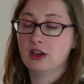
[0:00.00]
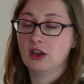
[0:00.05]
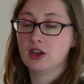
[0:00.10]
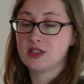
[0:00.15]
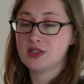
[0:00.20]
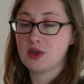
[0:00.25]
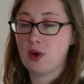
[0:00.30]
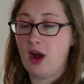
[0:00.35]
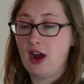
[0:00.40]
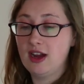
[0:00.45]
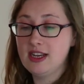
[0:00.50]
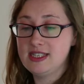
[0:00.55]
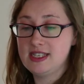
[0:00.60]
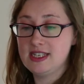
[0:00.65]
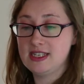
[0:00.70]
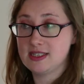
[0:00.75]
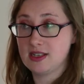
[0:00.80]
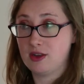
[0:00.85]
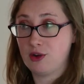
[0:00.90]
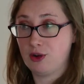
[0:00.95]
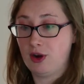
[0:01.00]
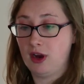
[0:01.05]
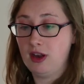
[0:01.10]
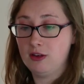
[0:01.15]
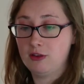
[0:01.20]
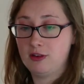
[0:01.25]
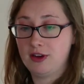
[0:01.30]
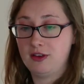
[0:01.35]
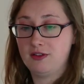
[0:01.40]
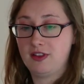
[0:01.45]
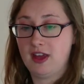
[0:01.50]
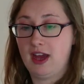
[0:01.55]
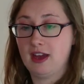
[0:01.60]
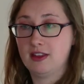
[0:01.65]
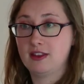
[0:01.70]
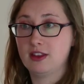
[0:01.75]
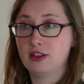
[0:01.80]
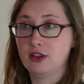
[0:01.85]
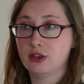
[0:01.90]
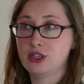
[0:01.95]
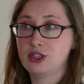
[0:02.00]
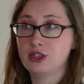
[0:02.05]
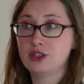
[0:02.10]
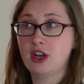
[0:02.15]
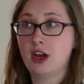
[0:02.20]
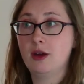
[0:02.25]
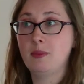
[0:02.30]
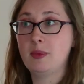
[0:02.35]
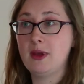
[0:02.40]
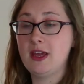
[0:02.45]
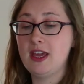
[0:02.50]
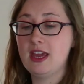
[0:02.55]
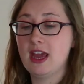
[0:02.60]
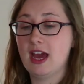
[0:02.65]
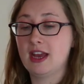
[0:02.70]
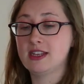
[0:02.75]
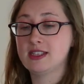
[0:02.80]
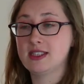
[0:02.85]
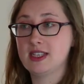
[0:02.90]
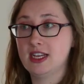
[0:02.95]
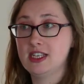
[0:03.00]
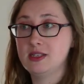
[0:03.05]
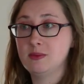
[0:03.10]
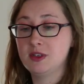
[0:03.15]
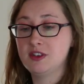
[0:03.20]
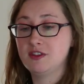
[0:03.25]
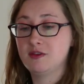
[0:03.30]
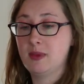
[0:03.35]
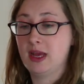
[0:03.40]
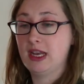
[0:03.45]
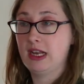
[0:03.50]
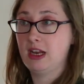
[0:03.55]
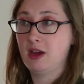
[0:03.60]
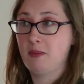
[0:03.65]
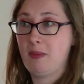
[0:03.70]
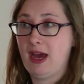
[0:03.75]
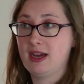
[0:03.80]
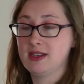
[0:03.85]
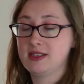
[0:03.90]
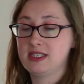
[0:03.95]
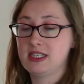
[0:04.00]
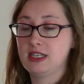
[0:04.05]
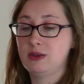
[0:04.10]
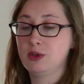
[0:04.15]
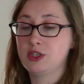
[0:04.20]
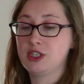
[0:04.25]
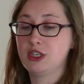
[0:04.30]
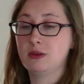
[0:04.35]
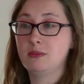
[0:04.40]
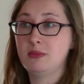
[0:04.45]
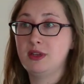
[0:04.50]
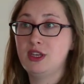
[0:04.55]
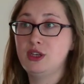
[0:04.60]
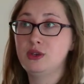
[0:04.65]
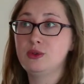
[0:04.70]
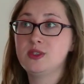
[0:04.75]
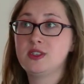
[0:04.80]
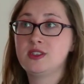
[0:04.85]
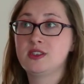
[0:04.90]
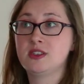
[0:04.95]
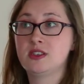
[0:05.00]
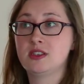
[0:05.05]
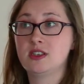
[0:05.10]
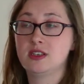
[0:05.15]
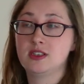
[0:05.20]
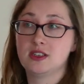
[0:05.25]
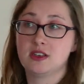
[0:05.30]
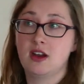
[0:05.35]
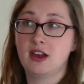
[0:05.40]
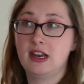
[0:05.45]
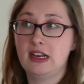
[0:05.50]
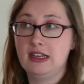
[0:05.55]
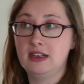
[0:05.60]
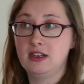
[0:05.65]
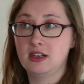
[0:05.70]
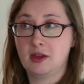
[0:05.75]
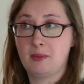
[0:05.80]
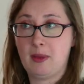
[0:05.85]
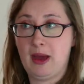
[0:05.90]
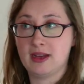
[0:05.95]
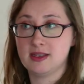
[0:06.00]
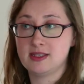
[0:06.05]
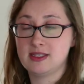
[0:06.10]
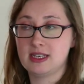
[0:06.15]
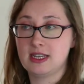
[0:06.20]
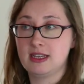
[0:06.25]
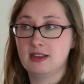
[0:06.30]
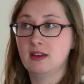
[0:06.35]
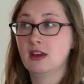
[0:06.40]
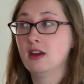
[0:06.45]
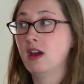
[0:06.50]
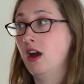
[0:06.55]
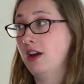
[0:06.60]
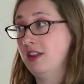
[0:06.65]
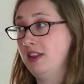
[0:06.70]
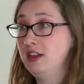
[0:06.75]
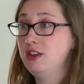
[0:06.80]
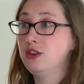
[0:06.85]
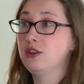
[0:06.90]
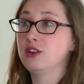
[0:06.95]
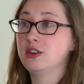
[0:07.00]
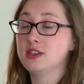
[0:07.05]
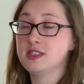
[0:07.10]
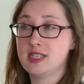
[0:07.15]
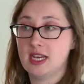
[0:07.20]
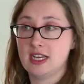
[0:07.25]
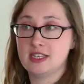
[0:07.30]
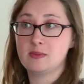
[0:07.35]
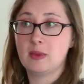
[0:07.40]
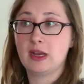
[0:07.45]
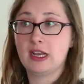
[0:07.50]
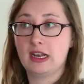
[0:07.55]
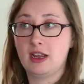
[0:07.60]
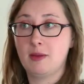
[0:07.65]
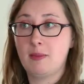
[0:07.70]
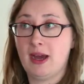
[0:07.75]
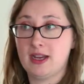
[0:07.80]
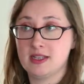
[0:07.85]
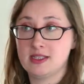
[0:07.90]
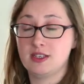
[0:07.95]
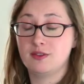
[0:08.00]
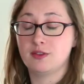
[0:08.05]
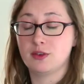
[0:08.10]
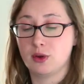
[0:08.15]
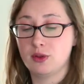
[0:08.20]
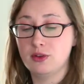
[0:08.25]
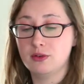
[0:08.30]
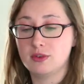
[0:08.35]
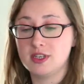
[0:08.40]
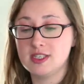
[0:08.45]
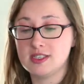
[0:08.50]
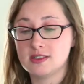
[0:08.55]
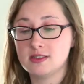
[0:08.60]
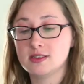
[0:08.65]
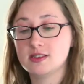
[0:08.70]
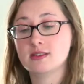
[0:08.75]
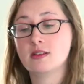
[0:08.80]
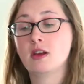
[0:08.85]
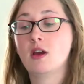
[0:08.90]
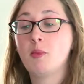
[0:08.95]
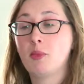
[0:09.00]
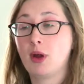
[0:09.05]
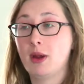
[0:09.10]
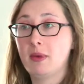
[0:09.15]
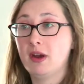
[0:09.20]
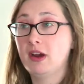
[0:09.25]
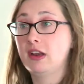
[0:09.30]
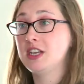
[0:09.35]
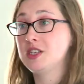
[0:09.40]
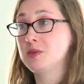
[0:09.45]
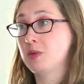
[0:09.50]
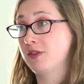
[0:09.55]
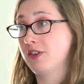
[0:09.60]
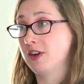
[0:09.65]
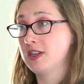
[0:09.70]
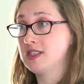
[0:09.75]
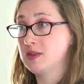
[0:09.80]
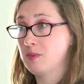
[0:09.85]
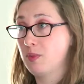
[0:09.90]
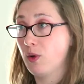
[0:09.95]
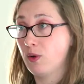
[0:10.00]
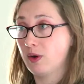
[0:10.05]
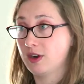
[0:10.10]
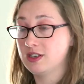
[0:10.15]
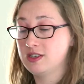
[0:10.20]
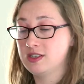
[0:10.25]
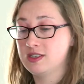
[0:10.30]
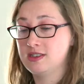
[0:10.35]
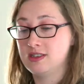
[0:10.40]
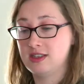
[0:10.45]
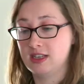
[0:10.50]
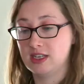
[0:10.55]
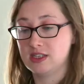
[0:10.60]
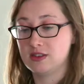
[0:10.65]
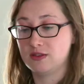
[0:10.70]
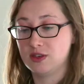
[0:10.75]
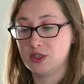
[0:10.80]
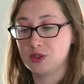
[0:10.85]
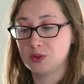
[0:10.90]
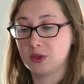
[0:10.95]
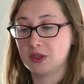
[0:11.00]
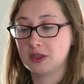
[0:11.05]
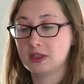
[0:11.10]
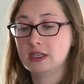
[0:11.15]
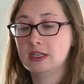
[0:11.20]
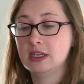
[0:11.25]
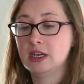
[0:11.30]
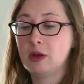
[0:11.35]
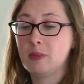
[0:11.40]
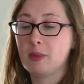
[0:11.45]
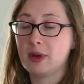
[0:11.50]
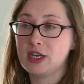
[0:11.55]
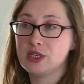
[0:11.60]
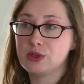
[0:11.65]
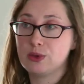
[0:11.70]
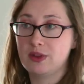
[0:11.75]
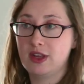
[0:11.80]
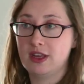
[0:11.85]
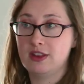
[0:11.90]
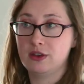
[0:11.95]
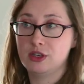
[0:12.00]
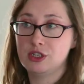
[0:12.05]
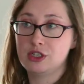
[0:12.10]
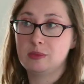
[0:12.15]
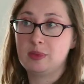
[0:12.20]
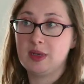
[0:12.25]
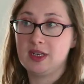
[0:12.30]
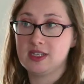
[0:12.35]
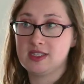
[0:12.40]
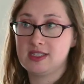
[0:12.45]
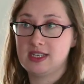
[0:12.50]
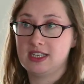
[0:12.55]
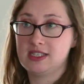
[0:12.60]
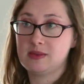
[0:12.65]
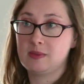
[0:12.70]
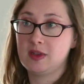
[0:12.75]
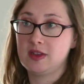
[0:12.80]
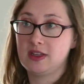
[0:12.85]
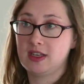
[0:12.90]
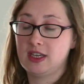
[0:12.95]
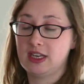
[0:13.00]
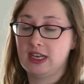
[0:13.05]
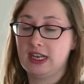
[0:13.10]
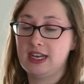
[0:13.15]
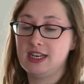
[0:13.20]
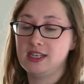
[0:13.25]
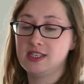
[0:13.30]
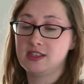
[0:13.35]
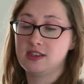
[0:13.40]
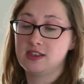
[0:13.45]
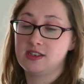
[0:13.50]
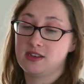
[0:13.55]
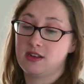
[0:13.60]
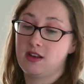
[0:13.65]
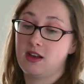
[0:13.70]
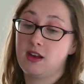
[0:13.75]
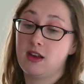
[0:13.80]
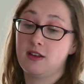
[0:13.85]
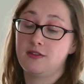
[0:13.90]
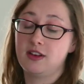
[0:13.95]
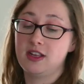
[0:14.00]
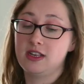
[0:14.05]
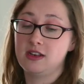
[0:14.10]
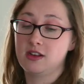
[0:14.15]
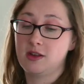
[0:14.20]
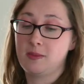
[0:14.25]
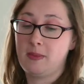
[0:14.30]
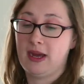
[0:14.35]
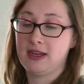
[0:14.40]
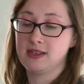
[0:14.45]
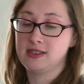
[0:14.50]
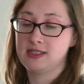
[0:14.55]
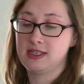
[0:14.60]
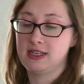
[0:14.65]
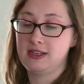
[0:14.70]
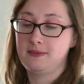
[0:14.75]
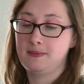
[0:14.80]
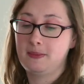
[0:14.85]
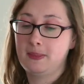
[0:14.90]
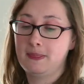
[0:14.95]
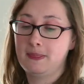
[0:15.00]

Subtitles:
So I see as a corollary of that there should not be an assessment of mental capacity which can be used to deny legal capacity. I think you can assess mental capacity for other reasons, primarily to provide support to the individual, but I don't think there should be an assessment that can lead to the denial of legal capacity.